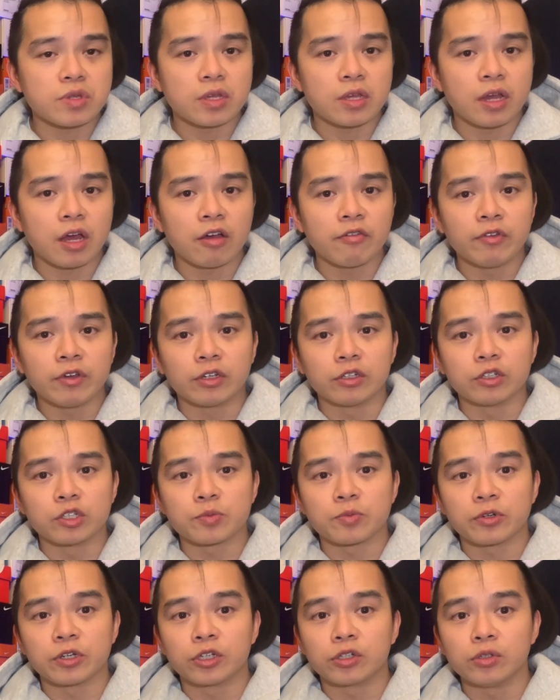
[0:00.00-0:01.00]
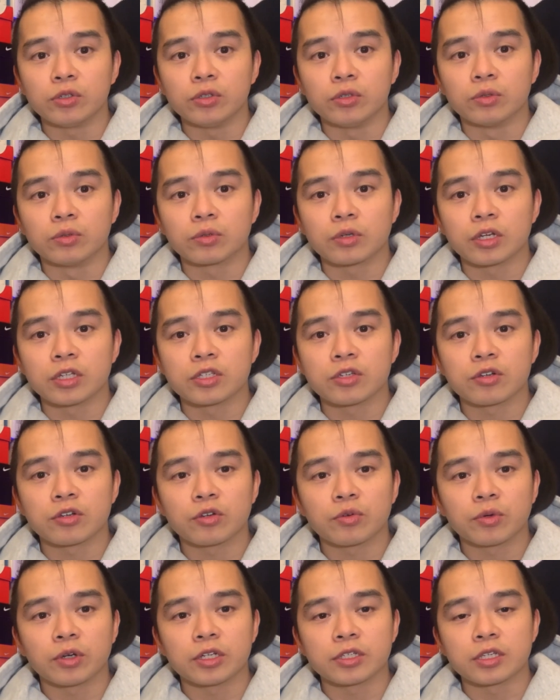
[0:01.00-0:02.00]
I think it looks pretty cool.
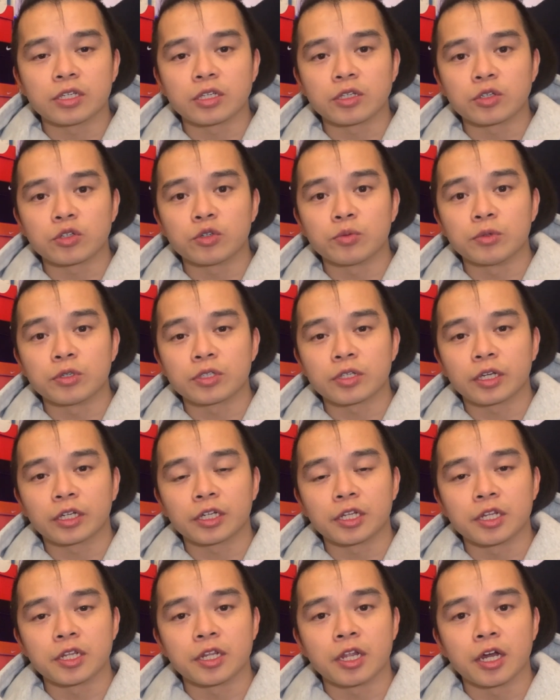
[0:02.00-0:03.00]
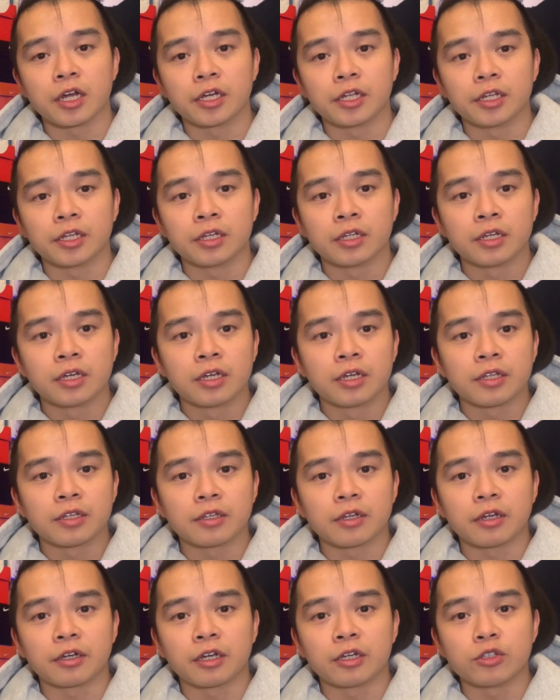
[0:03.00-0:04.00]
Interior wise, it's almost like a
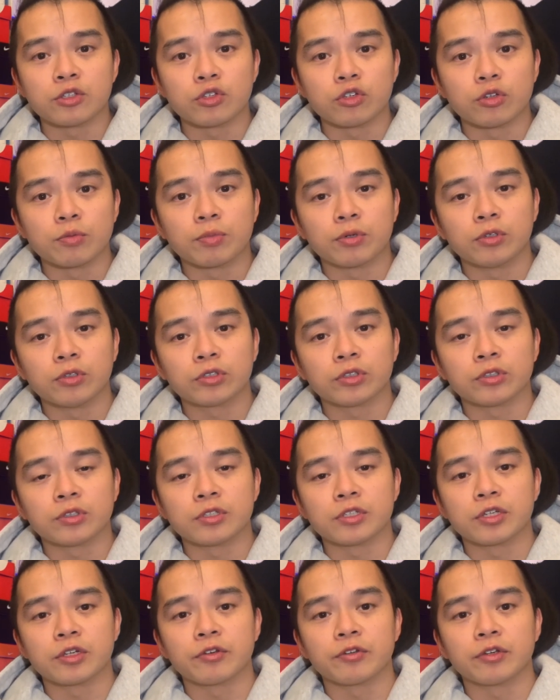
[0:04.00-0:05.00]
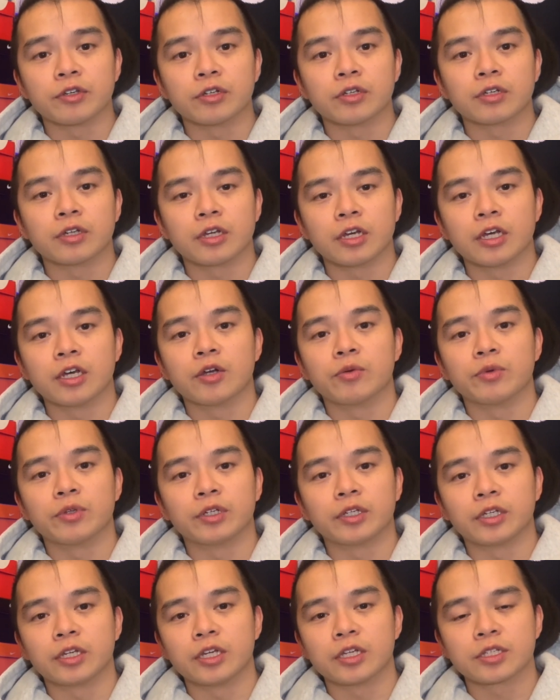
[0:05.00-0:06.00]
992 Porsche interior with
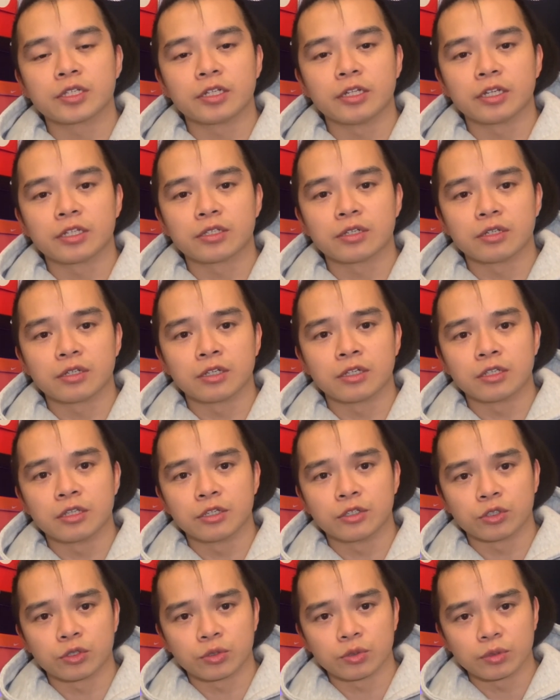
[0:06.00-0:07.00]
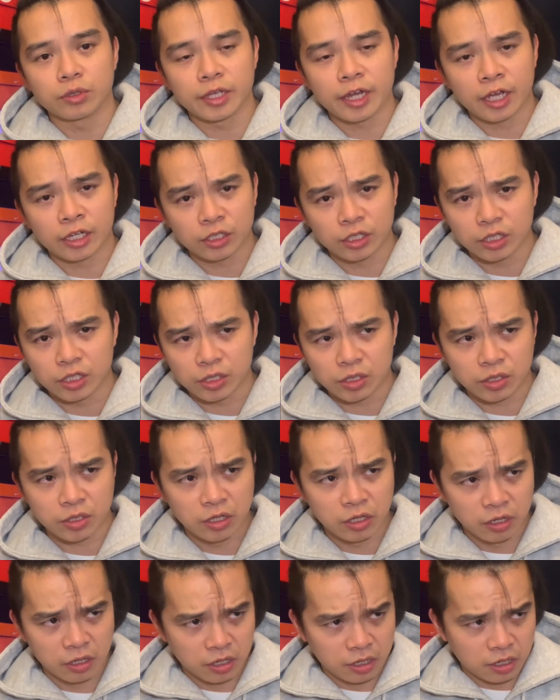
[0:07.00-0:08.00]
the gear selector and the digital dash. It's
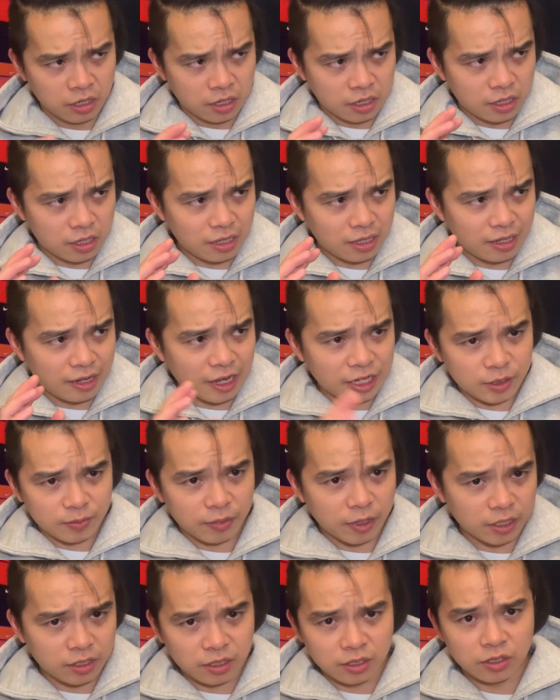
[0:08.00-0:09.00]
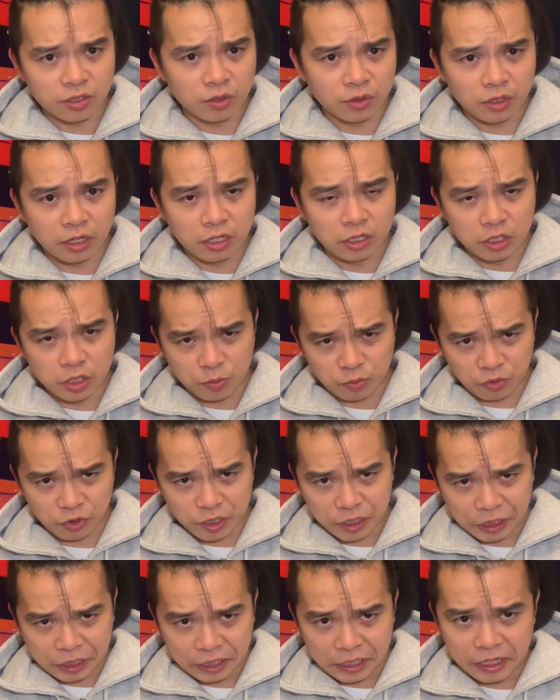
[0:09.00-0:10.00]
less buttons on there, looks
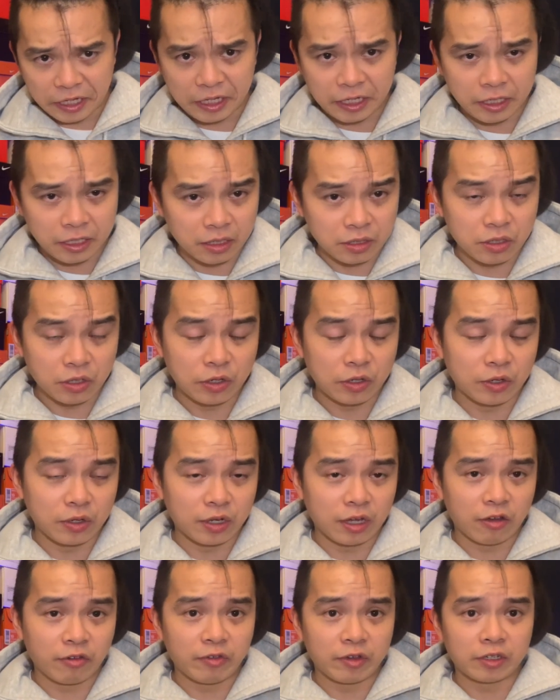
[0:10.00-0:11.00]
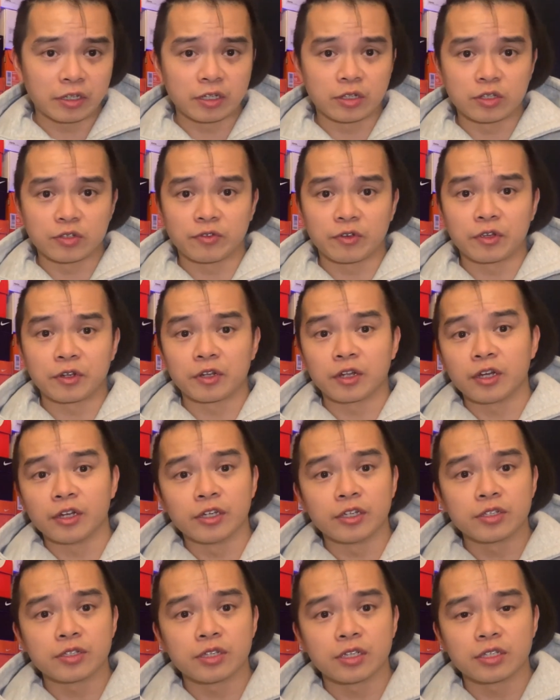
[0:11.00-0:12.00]
pretty clean, so I think it looks very
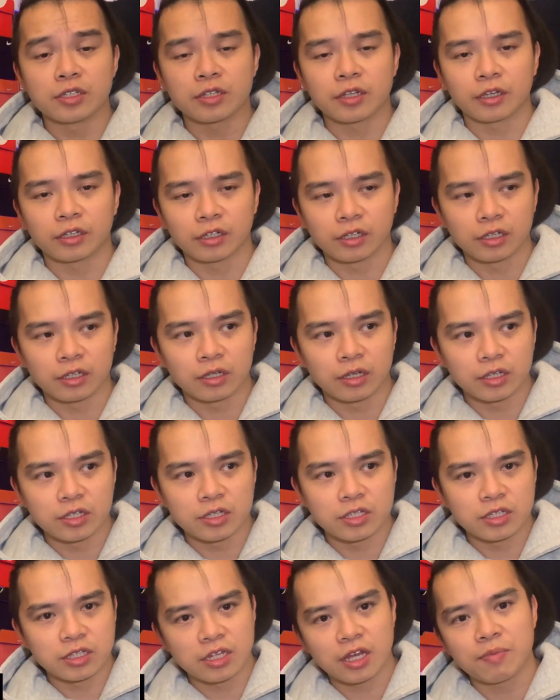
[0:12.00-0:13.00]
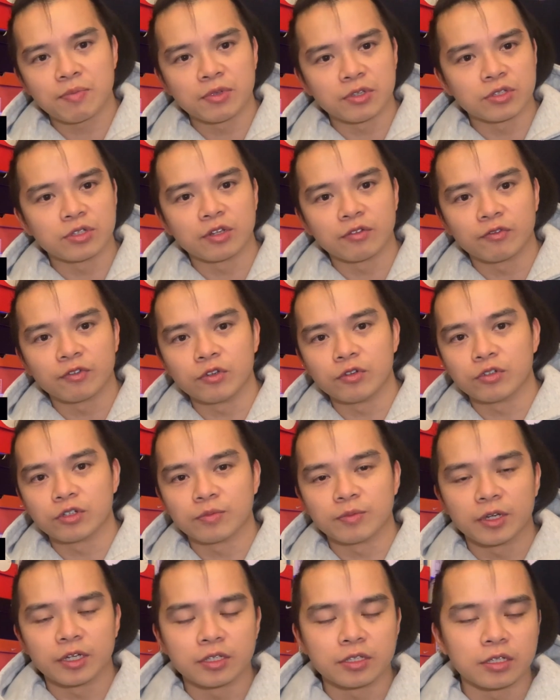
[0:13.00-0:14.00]
nice. It's like a step into the
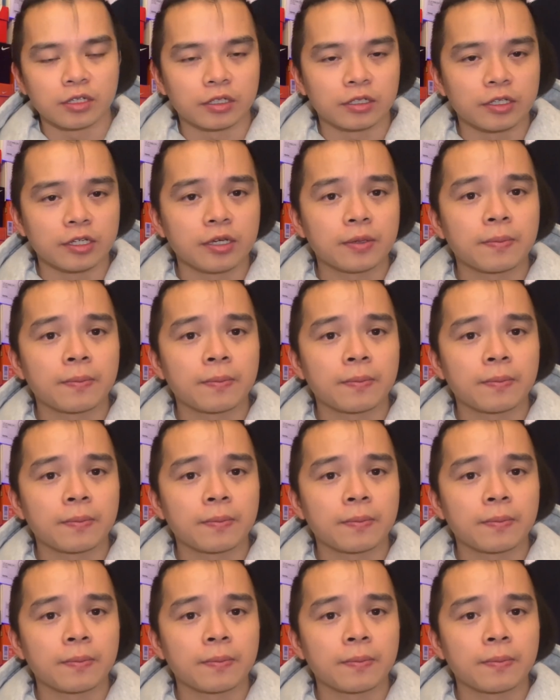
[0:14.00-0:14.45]
future basically.